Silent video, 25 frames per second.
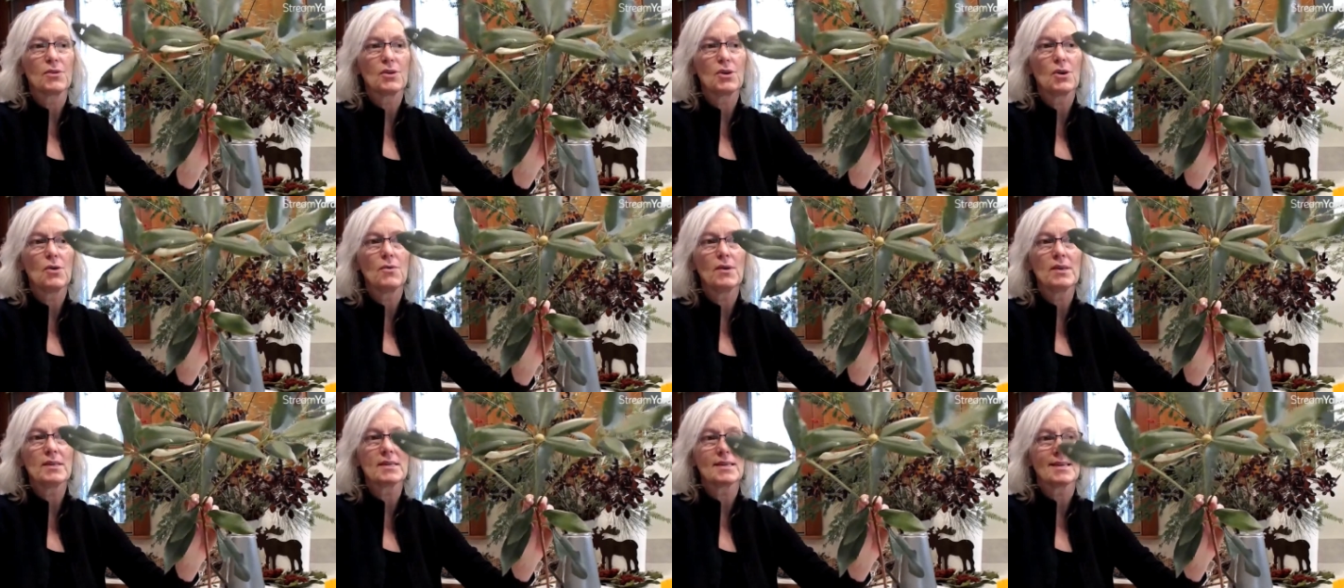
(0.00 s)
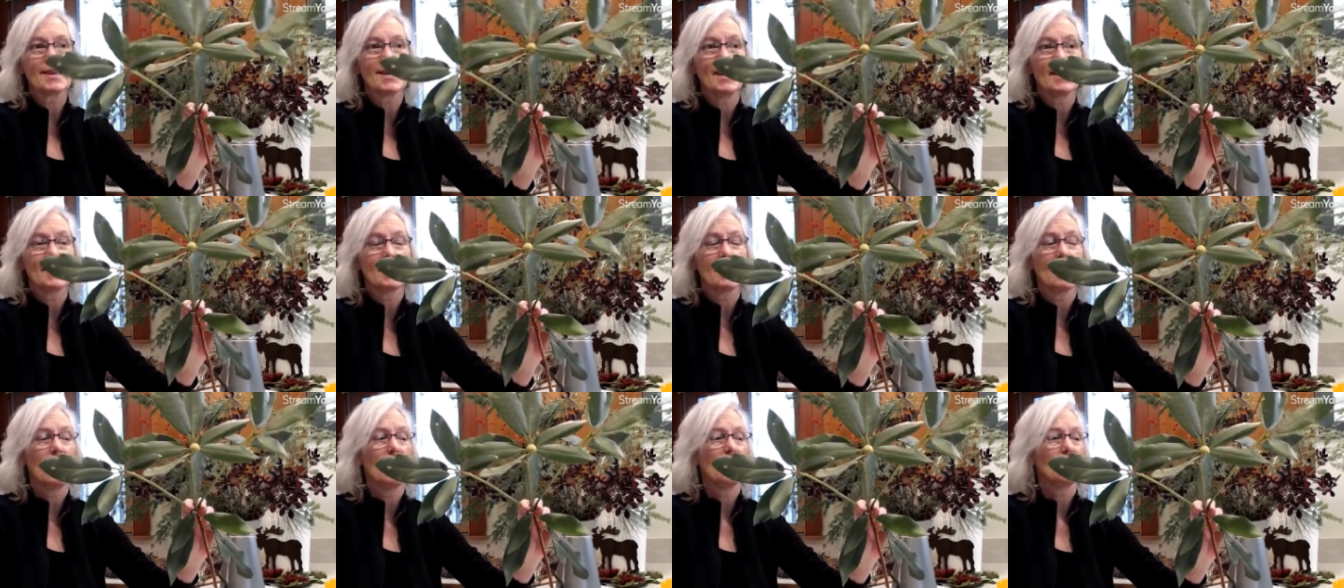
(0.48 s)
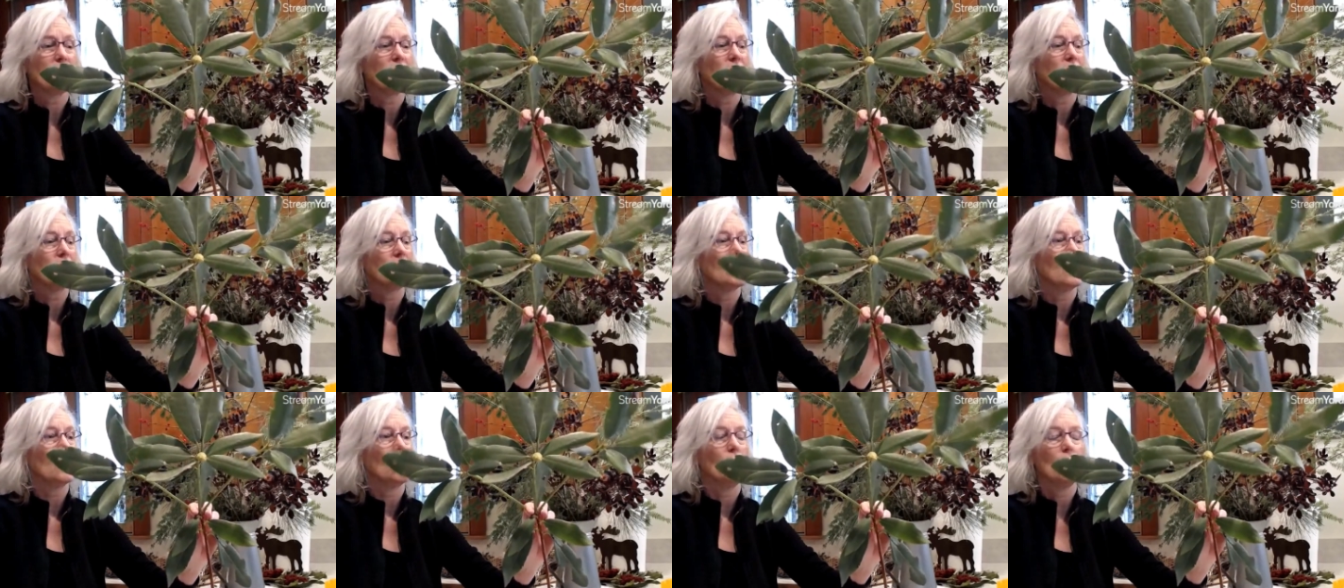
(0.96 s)
if you go in and cut off
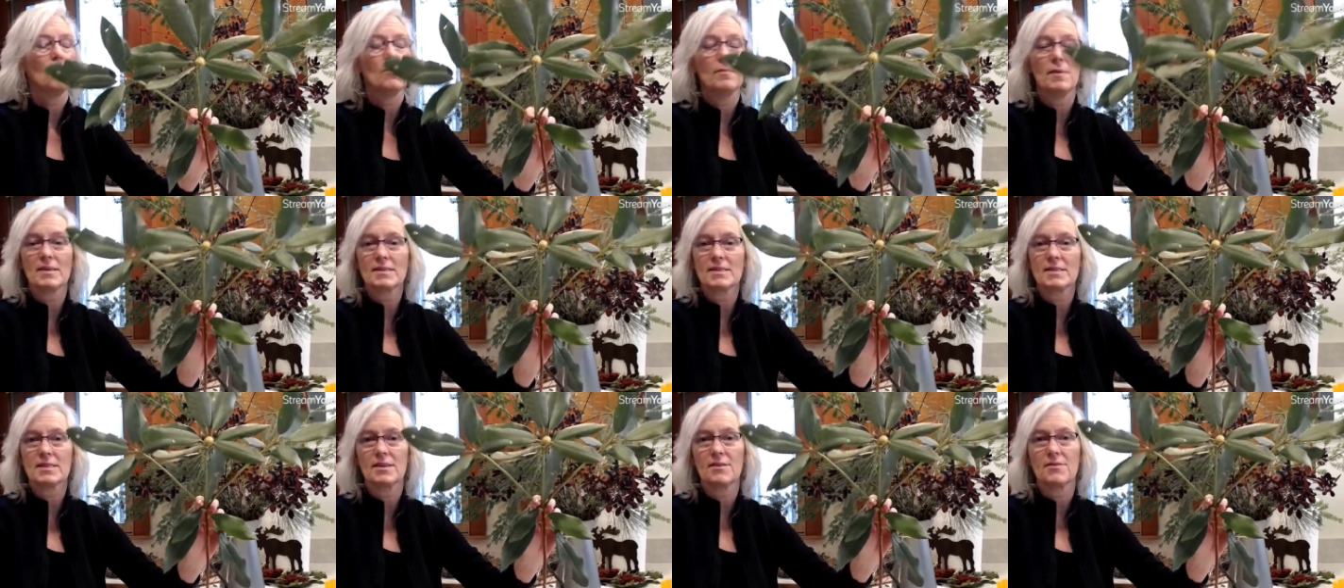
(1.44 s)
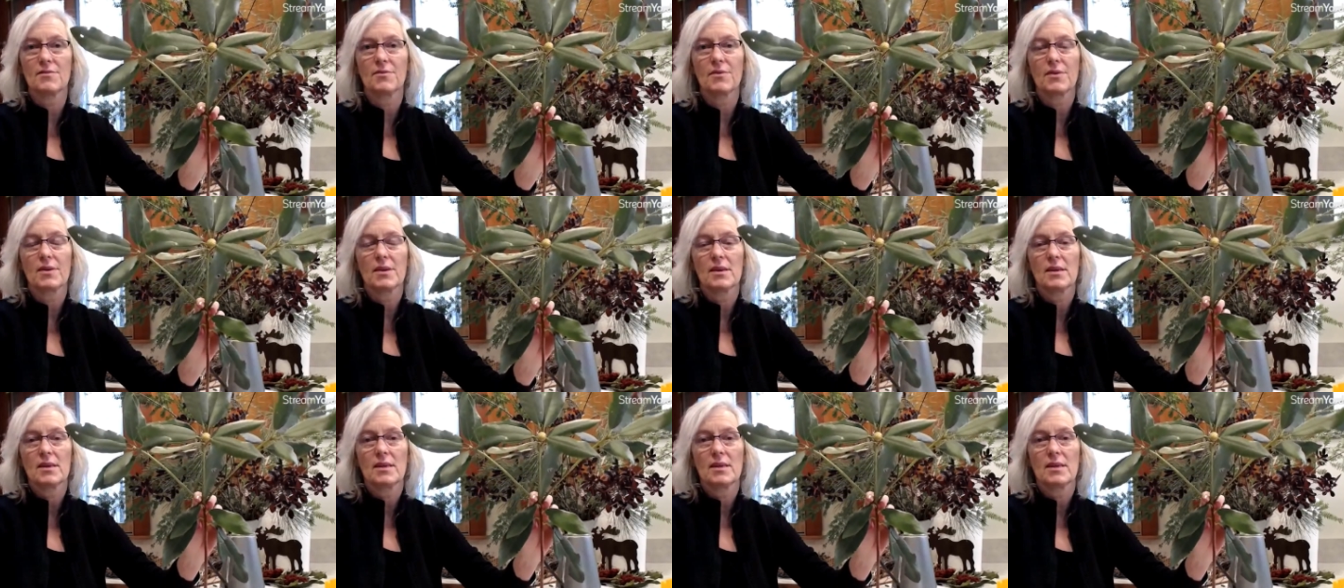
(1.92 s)
a whole bunch of